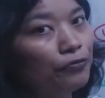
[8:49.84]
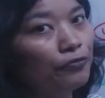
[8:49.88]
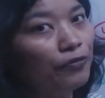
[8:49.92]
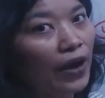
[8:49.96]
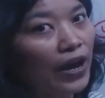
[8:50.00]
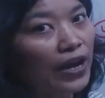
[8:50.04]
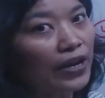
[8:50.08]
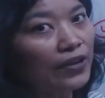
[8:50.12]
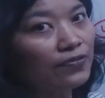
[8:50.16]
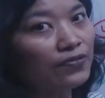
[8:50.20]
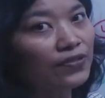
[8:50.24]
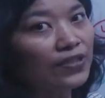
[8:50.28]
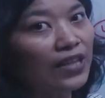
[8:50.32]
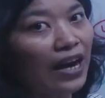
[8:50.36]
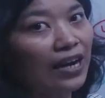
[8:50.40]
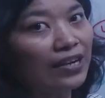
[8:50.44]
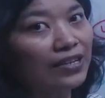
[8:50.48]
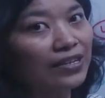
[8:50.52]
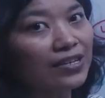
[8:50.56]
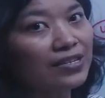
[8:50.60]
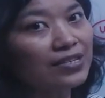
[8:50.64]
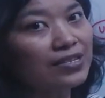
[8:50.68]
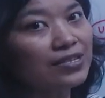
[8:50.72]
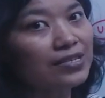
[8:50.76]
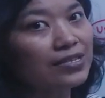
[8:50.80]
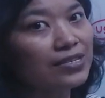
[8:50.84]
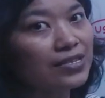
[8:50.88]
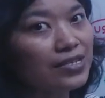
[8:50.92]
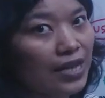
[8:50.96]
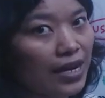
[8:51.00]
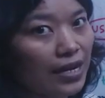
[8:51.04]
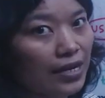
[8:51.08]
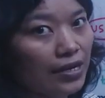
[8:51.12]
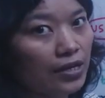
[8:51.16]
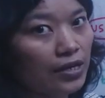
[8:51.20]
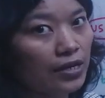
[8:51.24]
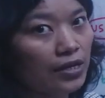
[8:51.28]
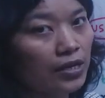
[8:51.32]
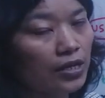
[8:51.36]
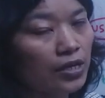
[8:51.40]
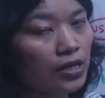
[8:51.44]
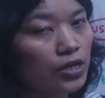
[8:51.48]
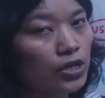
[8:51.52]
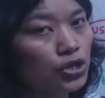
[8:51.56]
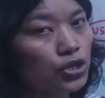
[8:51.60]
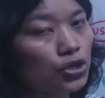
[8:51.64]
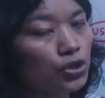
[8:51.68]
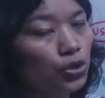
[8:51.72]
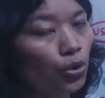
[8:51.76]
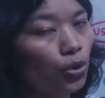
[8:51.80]
5, that is 10.
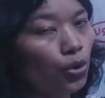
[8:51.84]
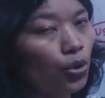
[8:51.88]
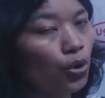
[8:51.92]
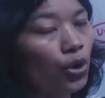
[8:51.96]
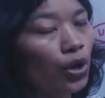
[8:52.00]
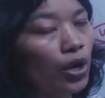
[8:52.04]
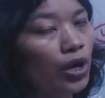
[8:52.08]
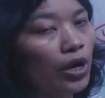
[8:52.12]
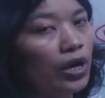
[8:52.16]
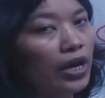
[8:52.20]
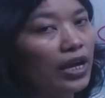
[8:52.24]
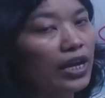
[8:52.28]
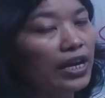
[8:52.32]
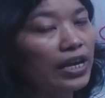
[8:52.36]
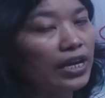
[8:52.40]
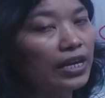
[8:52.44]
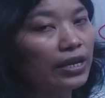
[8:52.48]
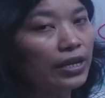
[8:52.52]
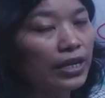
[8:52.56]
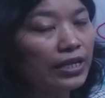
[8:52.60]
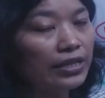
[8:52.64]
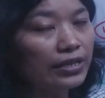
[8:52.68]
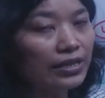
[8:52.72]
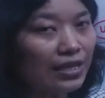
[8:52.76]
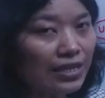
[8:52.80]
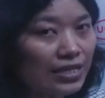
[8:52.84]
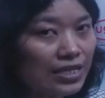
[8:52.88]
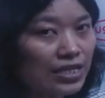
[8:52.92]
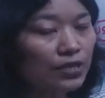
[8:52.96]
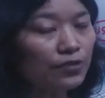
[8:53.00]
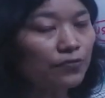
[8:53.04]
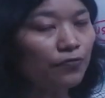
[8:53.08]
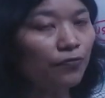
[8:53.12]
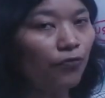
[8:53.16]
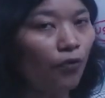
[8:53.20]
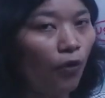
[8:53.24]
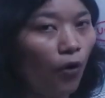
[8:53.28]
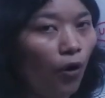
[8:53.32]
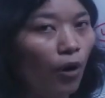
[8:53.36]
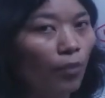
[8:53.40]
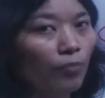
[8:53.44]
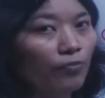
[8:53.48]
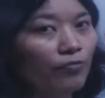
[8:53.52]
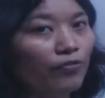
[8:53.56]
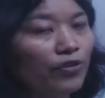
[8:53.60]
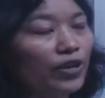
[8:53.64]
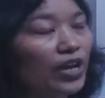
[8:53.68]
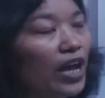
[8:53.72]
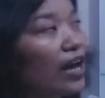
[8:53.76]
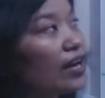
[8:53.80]
So in this
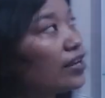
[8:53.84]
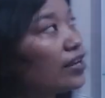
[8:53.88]
form we